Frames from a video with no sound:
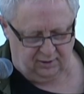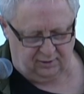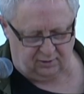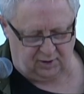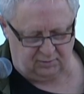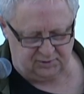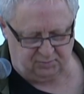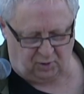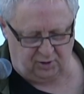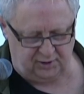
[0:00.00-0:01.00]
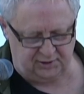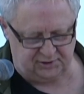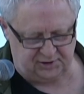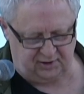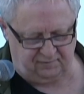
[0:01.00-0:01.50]
Though I was born in
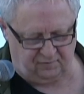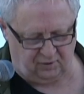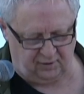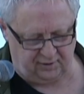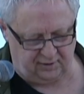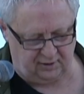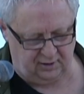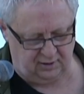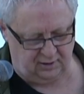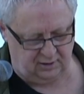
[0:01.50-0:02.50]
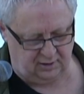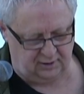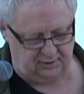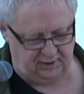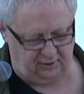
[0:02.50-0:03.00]
Seaforth,
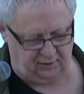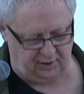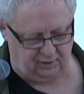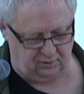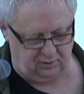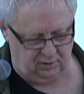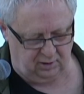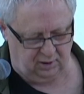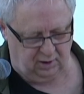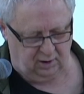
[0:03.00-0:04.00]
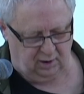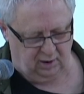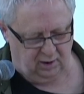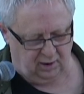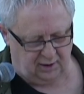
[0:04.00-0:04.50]
Ontario,
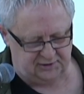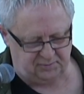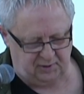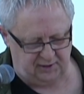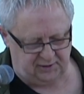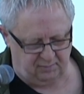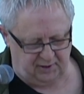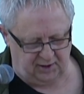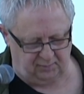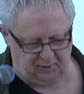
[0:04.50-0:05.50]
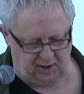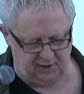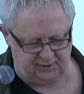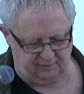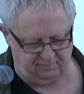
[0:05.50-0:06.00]
I spent the better
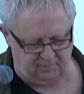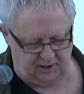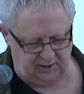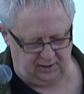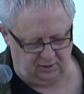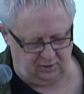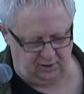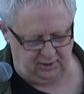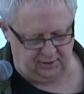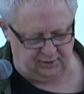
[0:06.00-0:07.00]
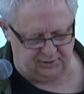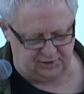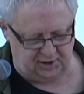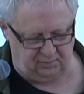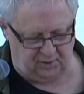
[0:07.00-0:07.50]
part of my early years
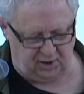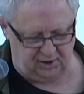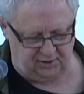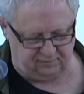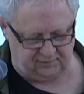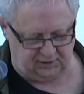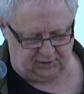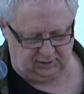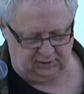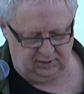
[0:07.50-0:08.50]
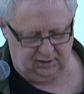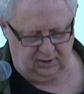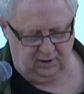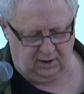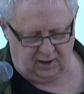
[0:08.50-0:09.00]
in Pondville,
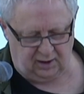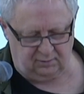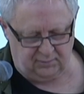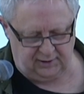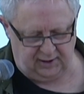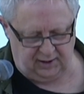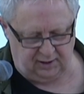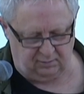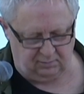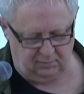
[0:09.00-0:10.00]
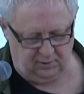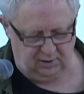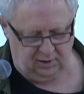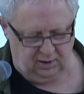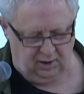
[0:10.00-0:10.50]
Isle Madame,
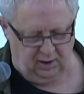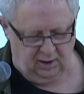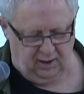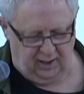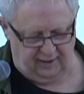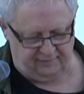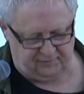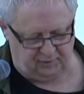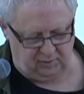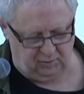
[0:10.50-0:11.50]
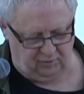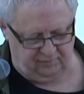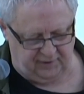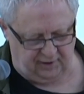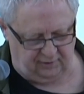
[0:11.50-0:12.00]
after we moved
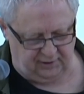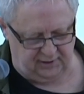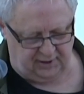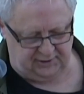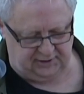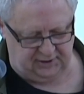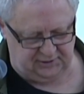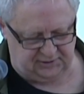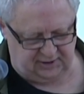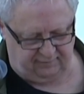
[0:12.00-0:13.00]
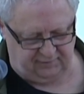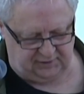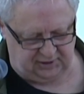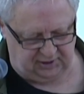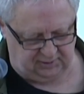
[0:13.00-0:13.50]
there in
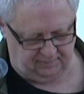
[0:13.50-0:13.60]
1970.